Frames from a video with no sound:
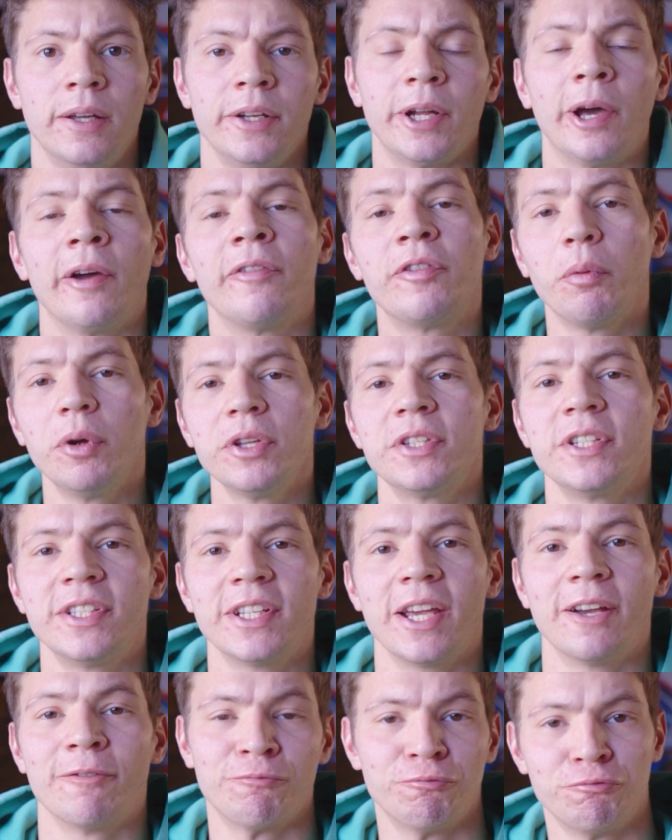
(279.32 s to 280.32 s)
Now, if you wanted
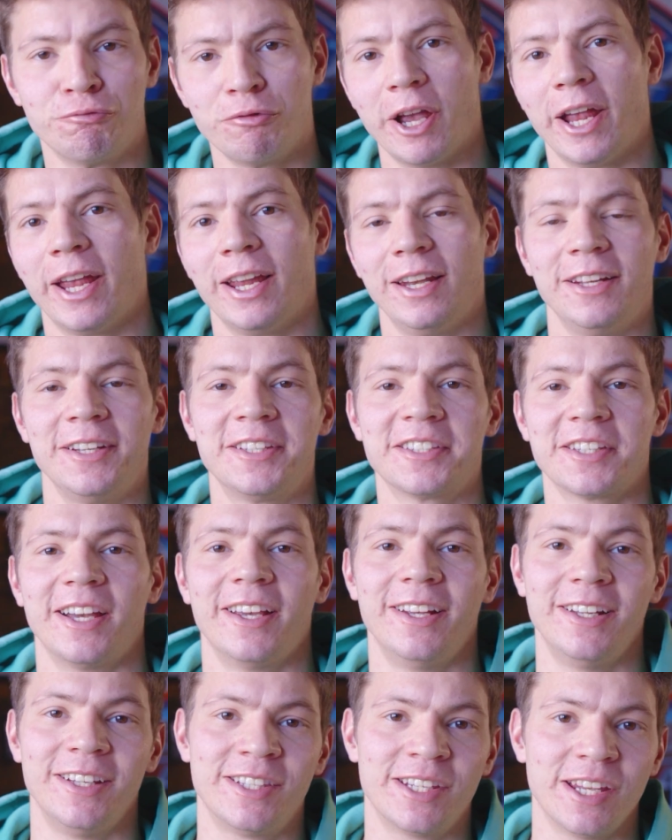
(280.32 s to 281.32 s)
to get really
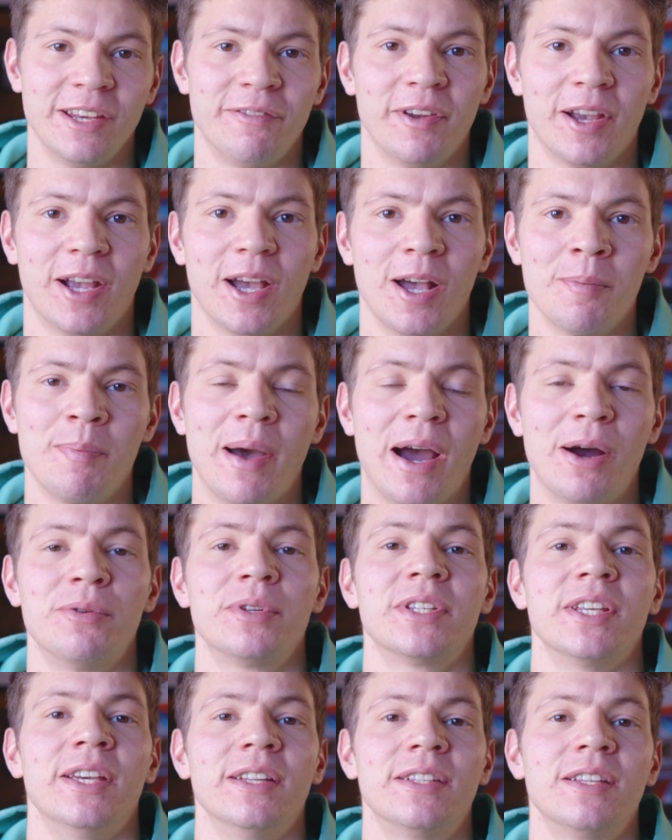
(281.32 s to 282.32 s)
scientific
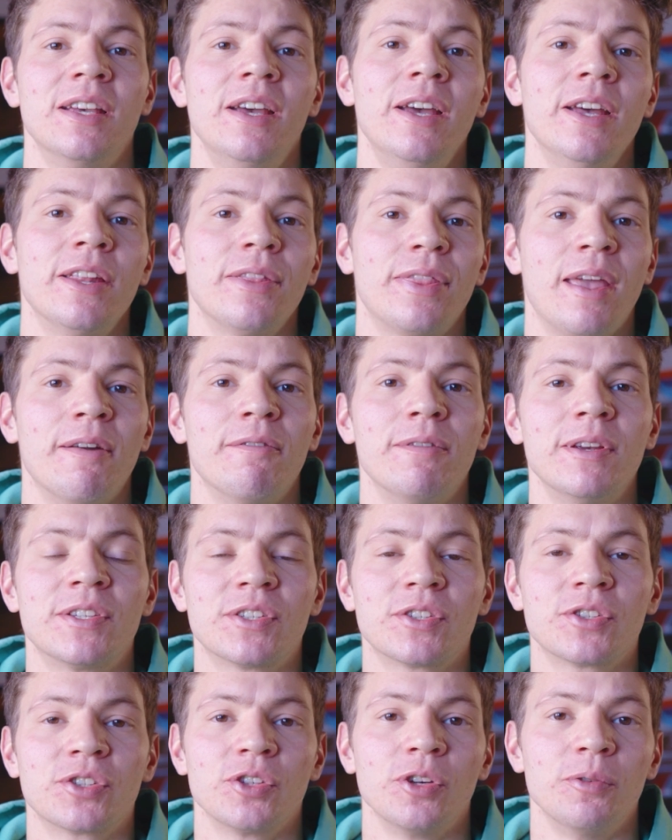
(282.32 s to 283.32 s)
about it, there
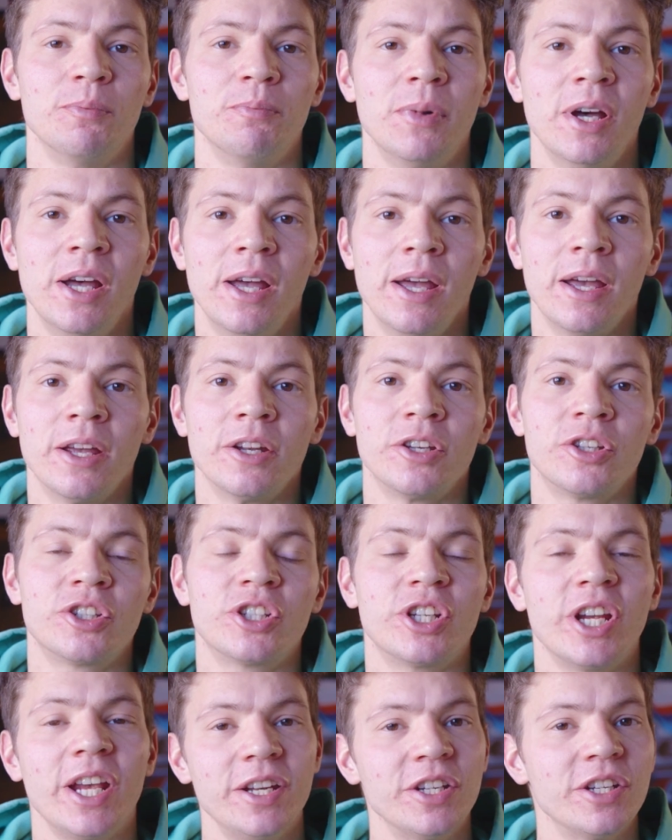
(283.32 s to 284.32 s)
is some
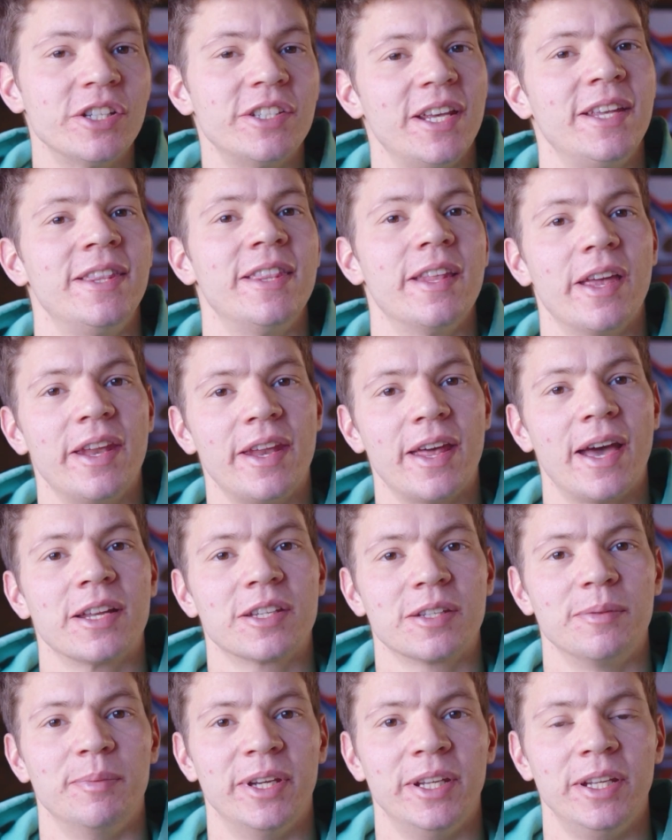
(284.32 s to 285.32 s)
changes in the
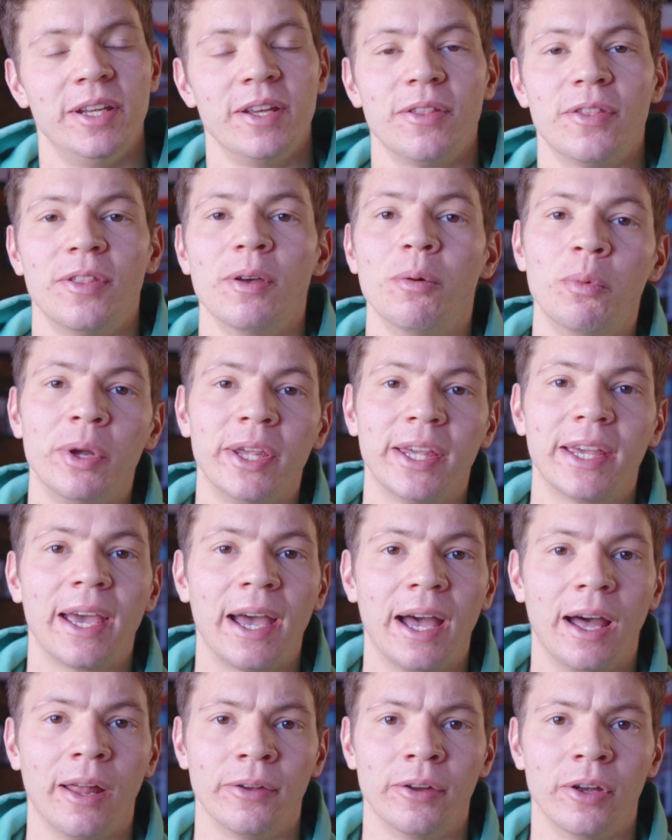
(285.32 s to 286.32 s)
anatomy that we
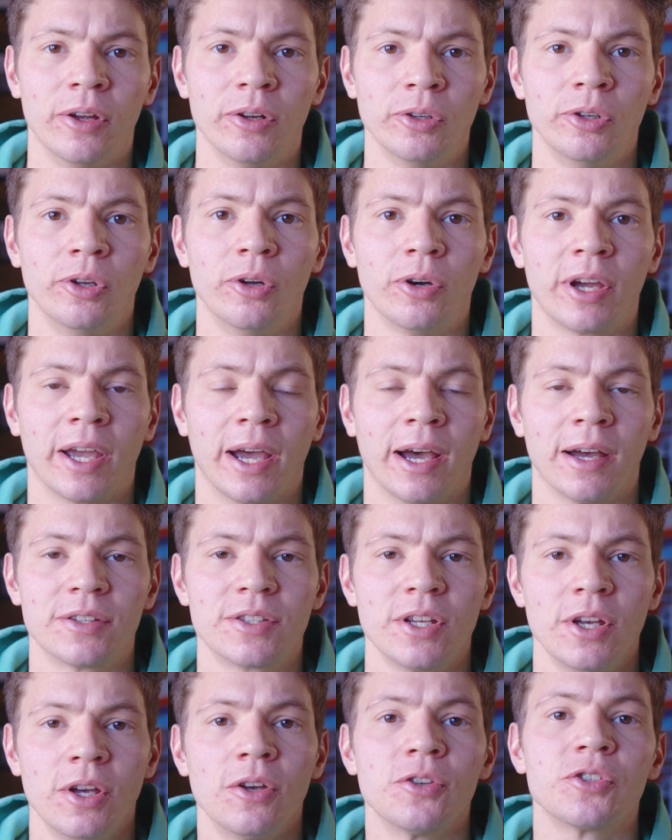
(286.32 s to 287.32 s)
can look
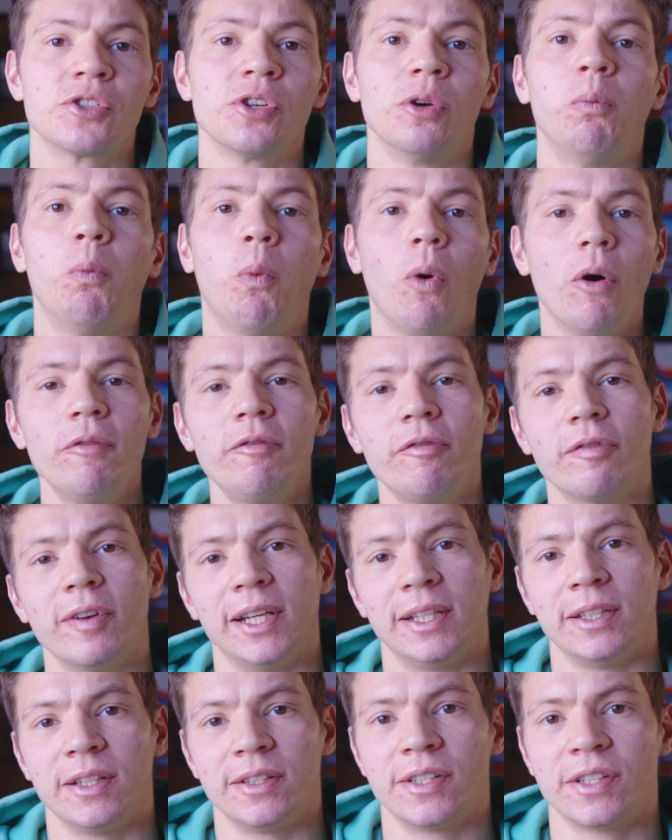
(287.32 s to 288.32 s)
at. So one
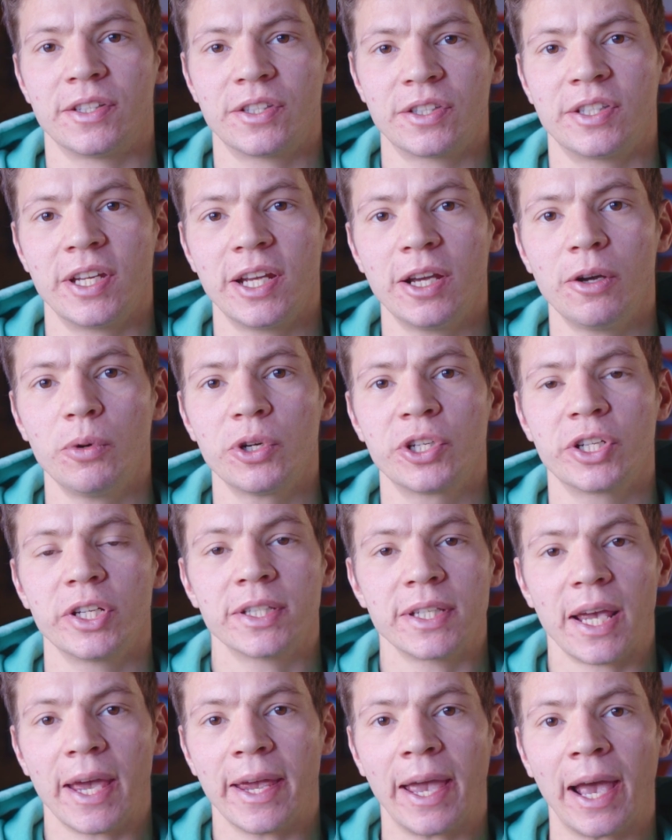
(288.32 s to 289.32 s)
thing that
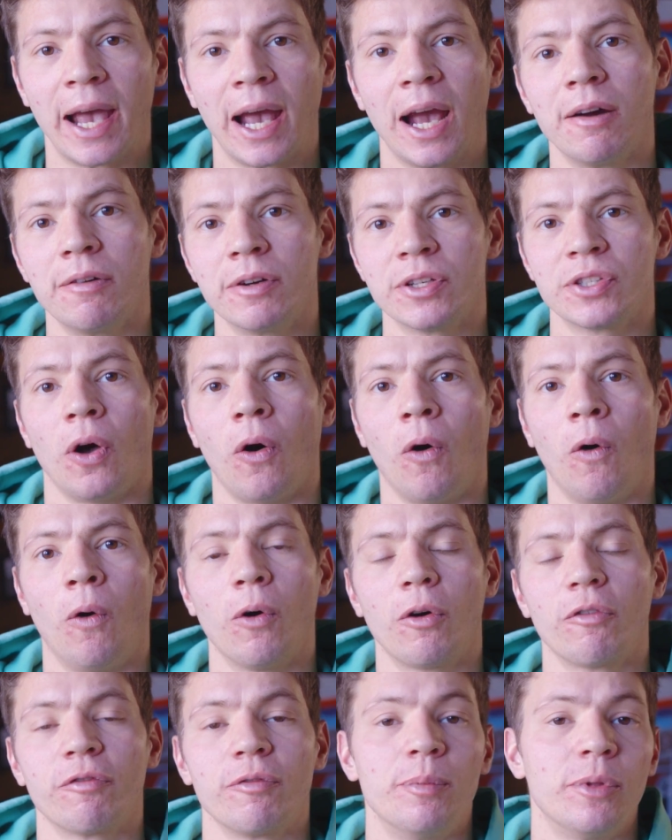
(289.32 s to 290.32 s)
distinguishes a Harris
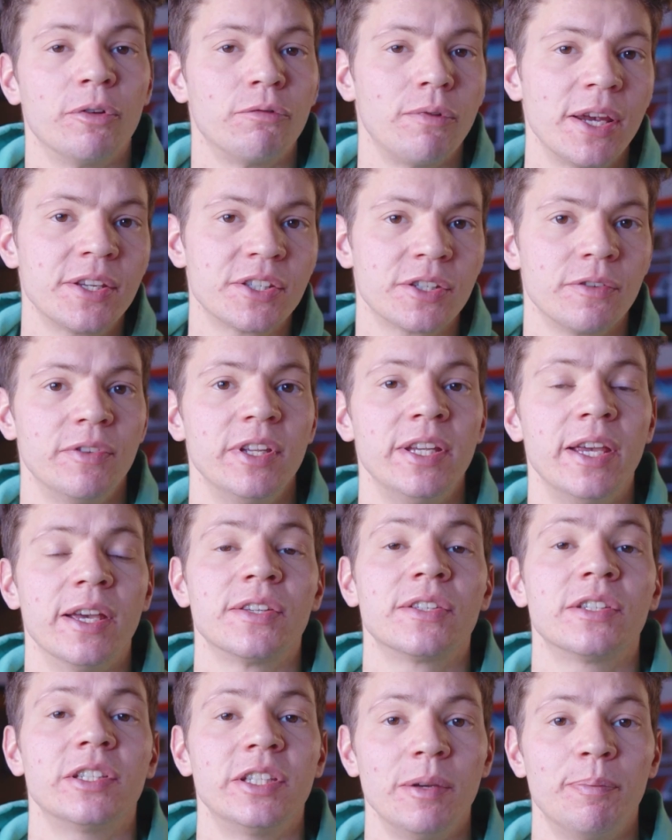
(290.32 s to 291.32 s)
hawk from the rest of the
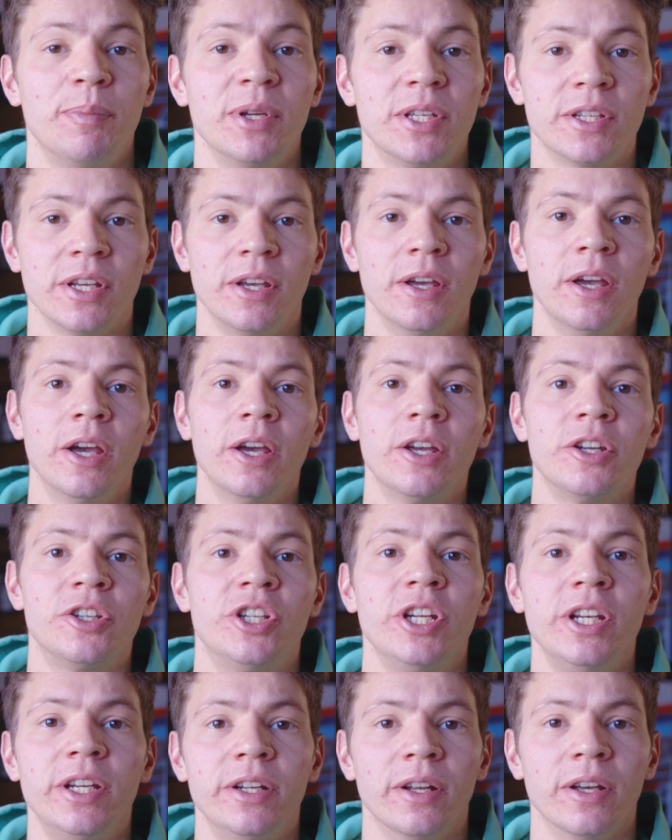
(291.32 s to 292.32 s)
Accipiter
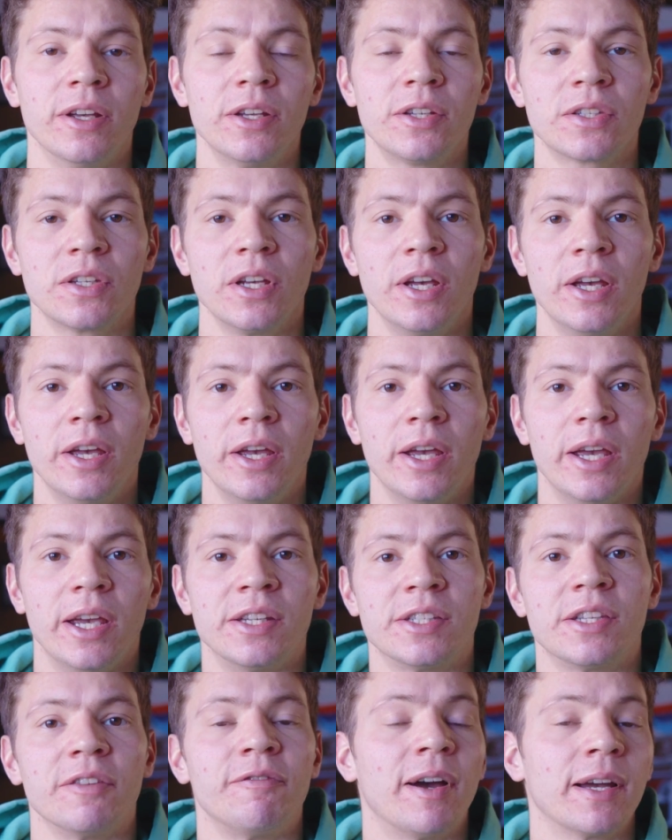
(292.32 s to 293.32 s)
genus
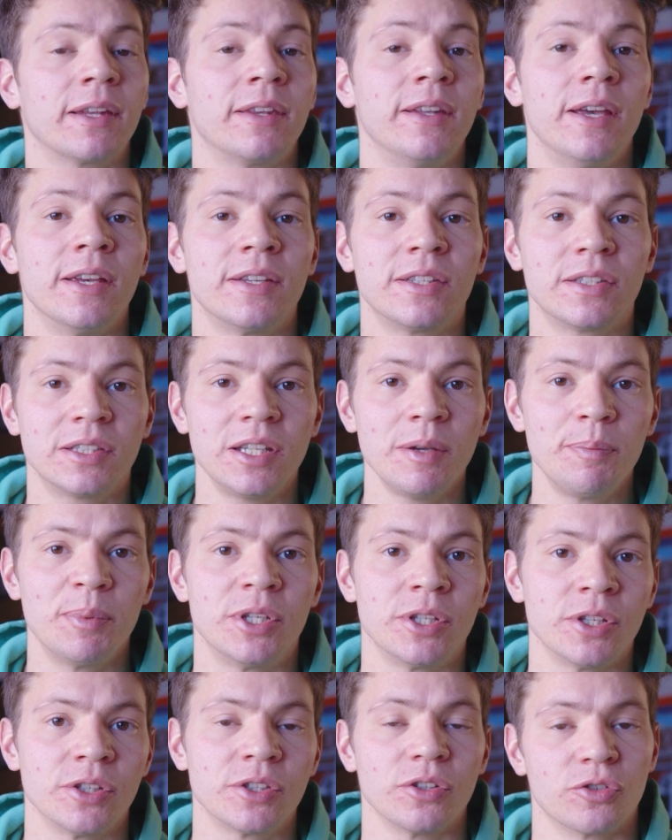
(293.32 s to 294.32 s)
is the fact that
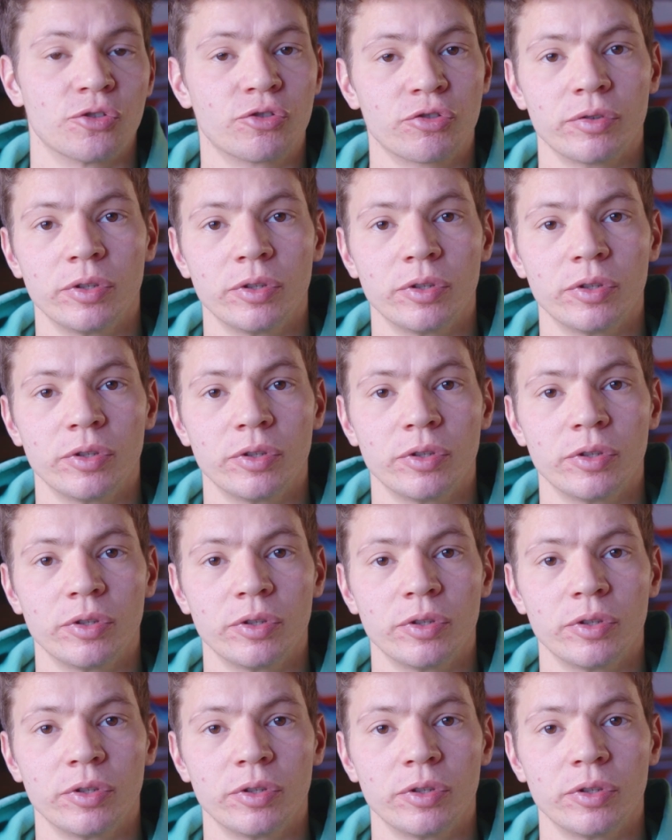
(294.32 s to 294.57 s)
Accipiters,